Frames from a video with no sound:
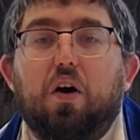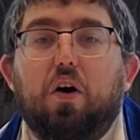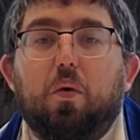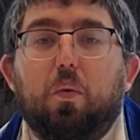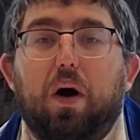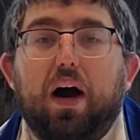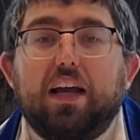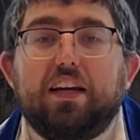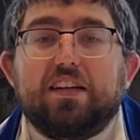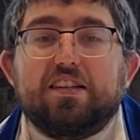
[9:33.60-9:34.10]

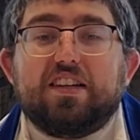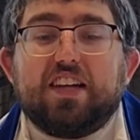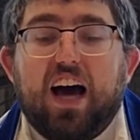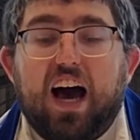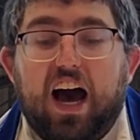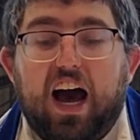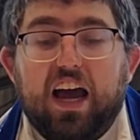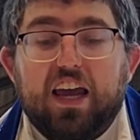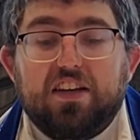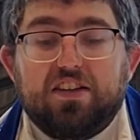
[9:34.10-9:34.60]
Why does
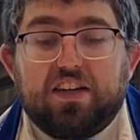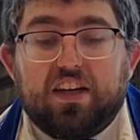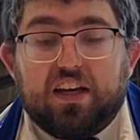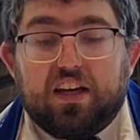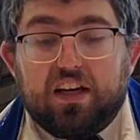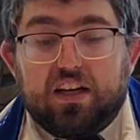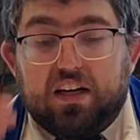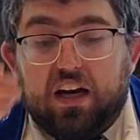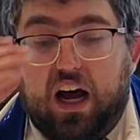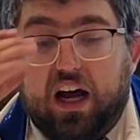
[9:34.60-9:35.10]

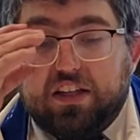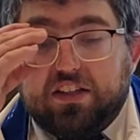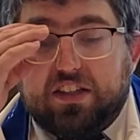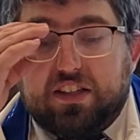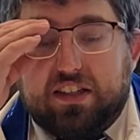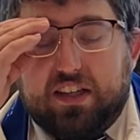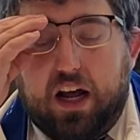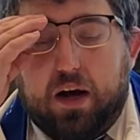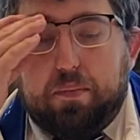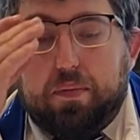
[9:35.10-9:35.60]
Isaac not
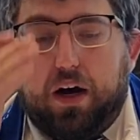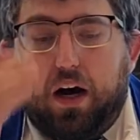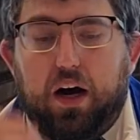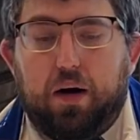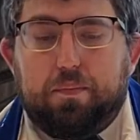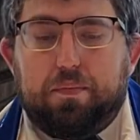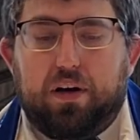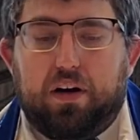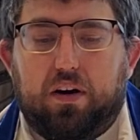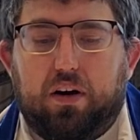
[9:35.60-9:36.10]
step
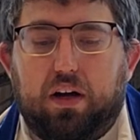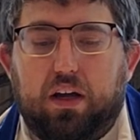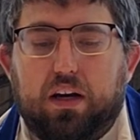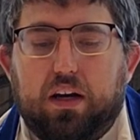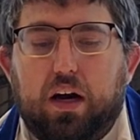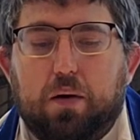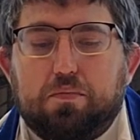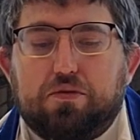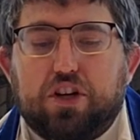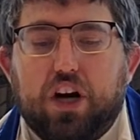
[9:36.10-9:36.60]
up and
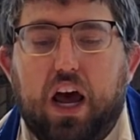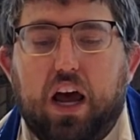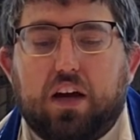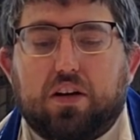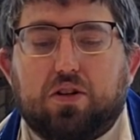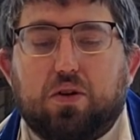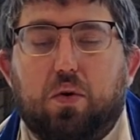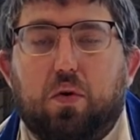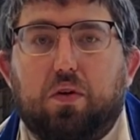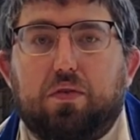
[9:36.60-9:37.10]

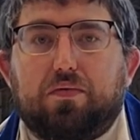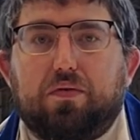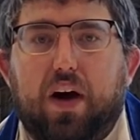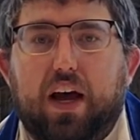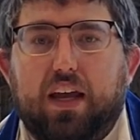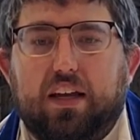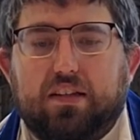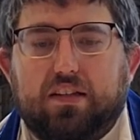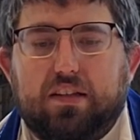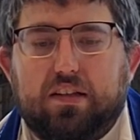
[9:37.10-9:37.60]
object or
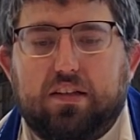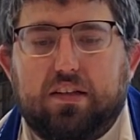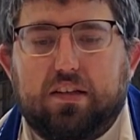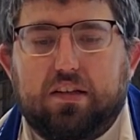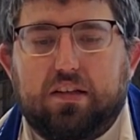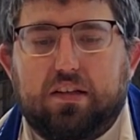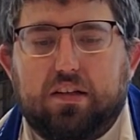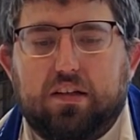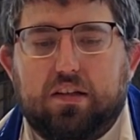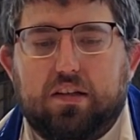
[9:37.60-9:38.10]
fight?
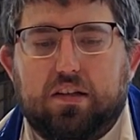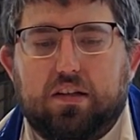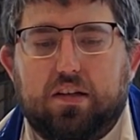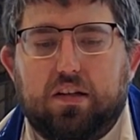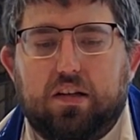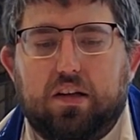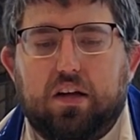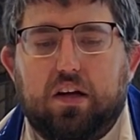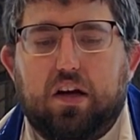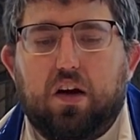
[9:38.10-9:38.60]

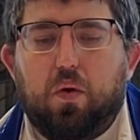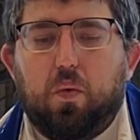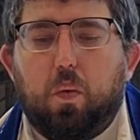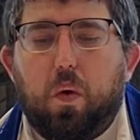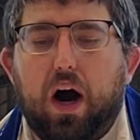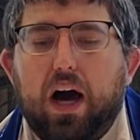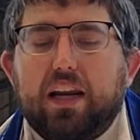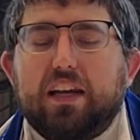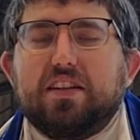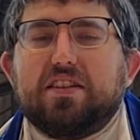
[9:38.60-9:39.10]

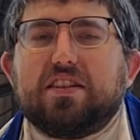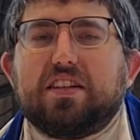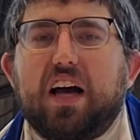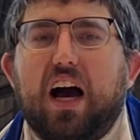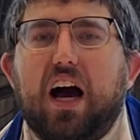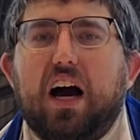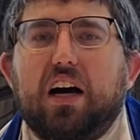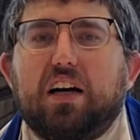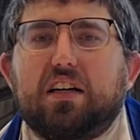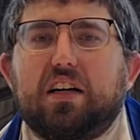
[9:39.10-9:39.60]
Why does
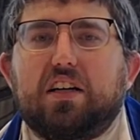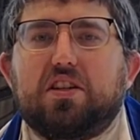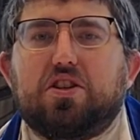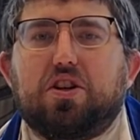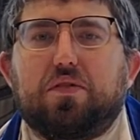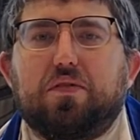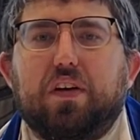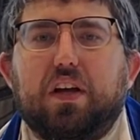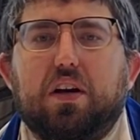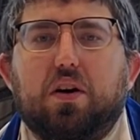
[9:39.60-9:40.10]
God
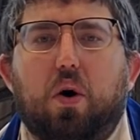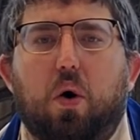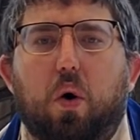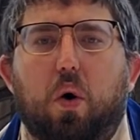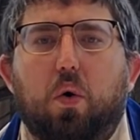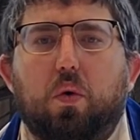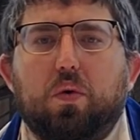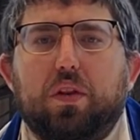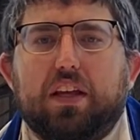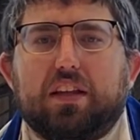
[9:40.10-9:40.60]
intervene
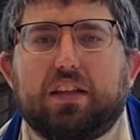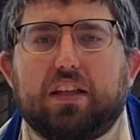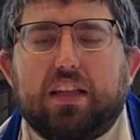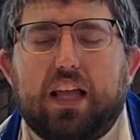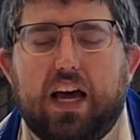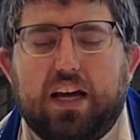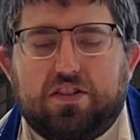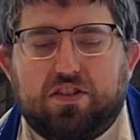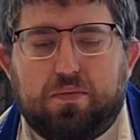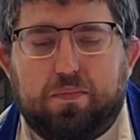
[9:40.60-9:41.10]
only at the
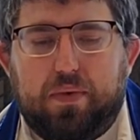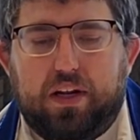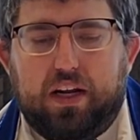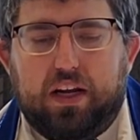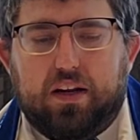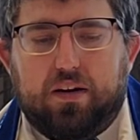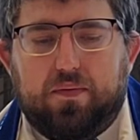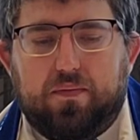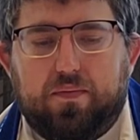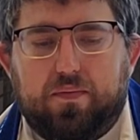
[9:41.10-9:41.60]
last
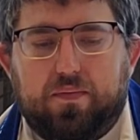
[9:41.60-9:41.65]
minute?